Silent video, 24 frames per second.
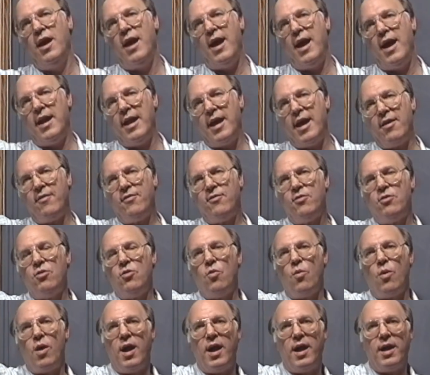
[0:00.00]
And after a
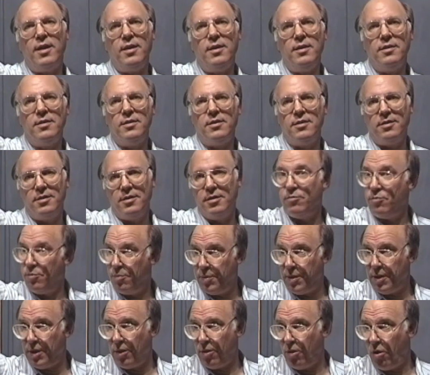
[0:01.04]
while, it will
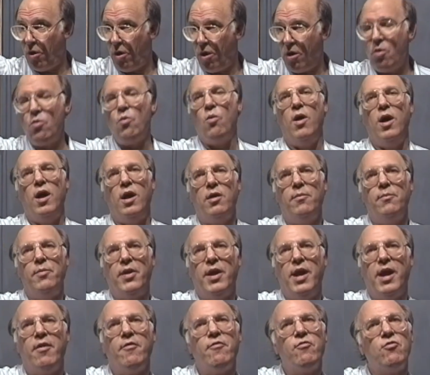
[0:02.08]
be a long while, but
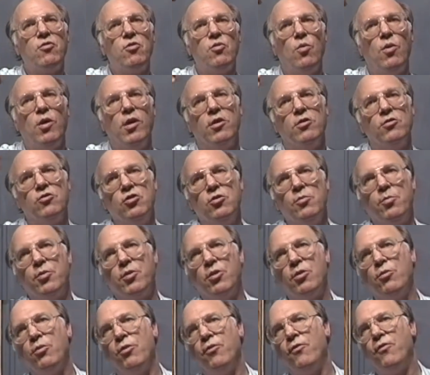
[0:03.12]
after a while,
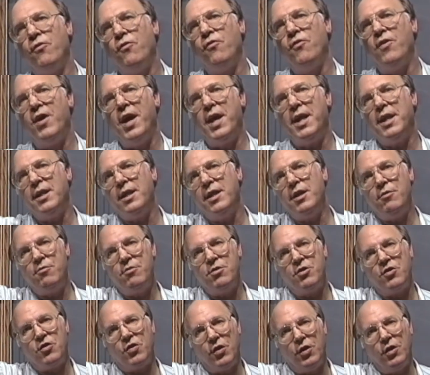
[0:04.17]
Jupiter will finally
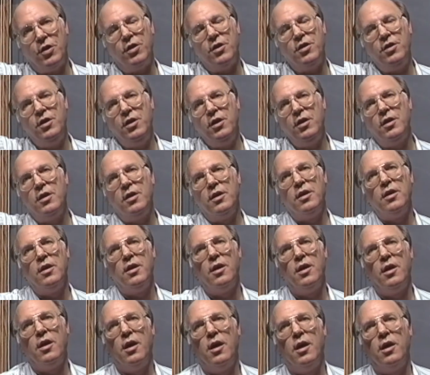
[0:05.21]
return
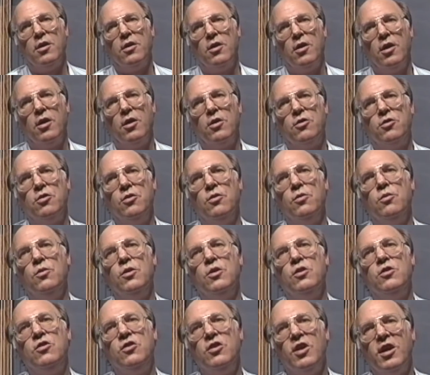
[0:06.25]
to
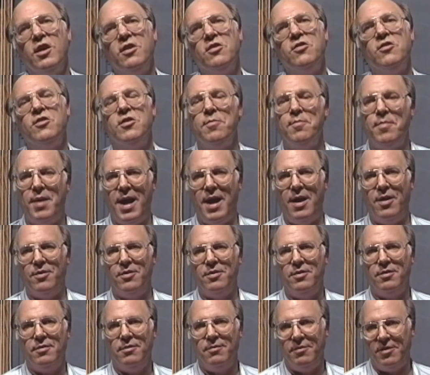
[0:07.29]
just about,
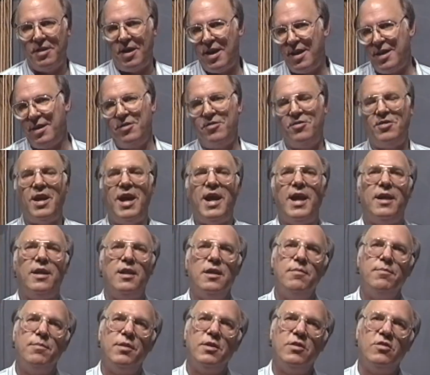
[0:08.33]
not
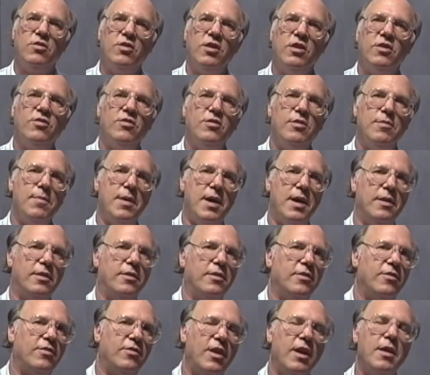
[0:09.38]
exactly, but just about
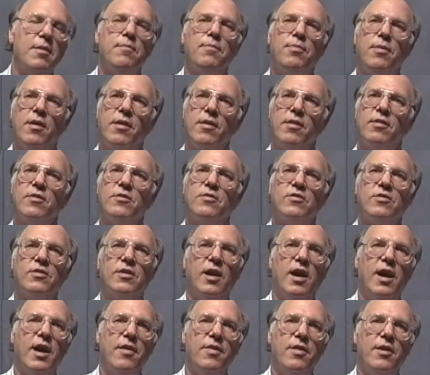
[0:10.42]
the same part of the
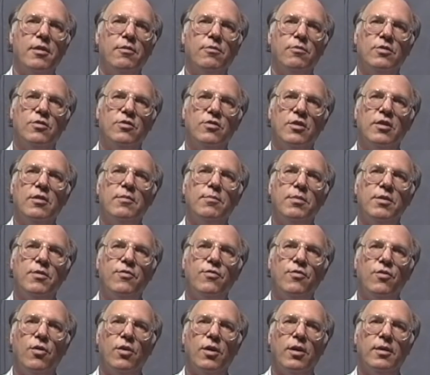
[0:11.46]
sky that it was in
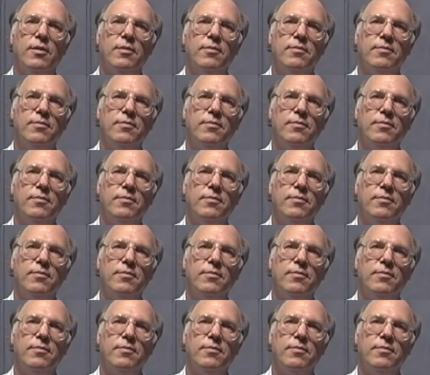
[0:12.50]
before.